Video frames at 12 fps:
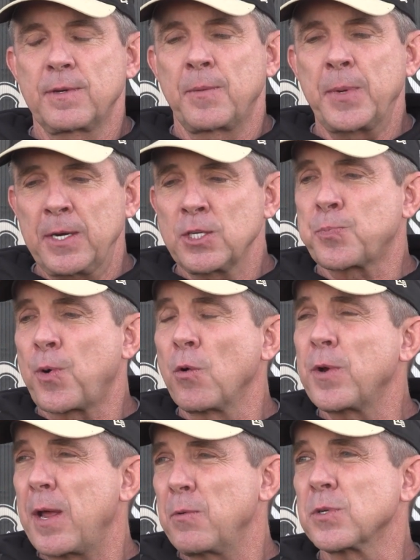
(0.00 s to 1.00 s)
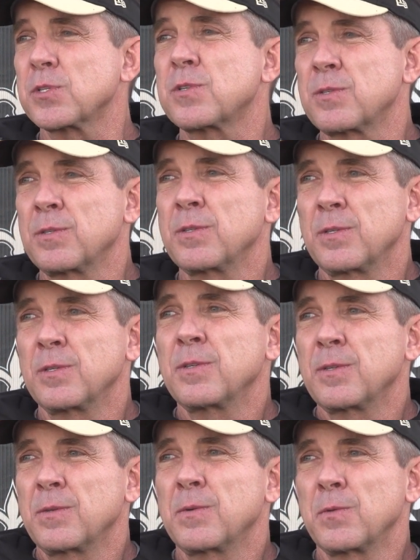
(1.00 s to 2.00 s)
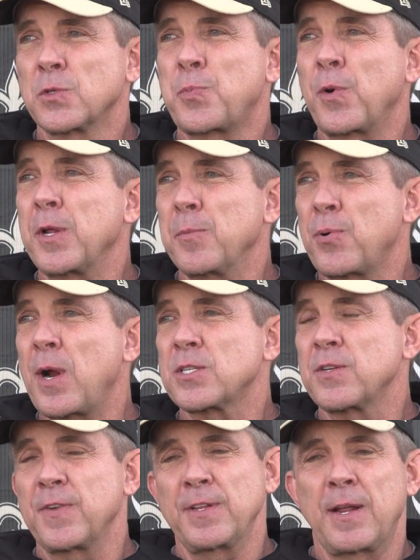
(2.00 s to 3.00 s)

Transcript: I mean, his pro day was pretty impressive,